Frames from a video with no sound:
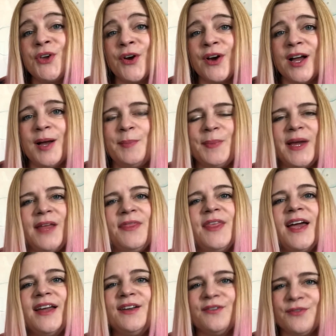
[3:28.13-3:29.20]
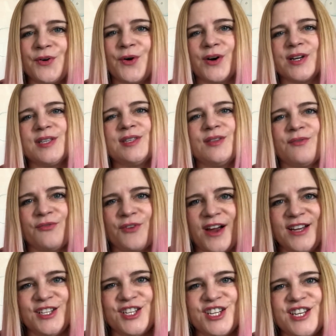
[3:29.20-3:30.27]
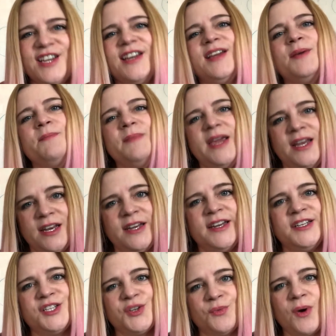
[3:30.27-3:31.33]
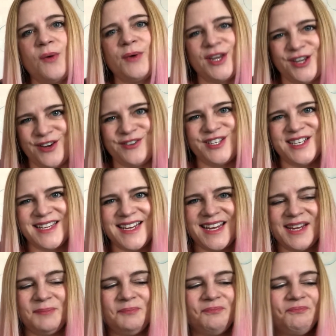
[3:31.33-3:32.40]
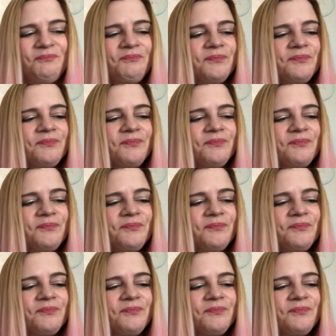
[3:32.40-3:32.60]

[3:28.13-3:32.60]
Europe. And then of course the French made it into what we know today.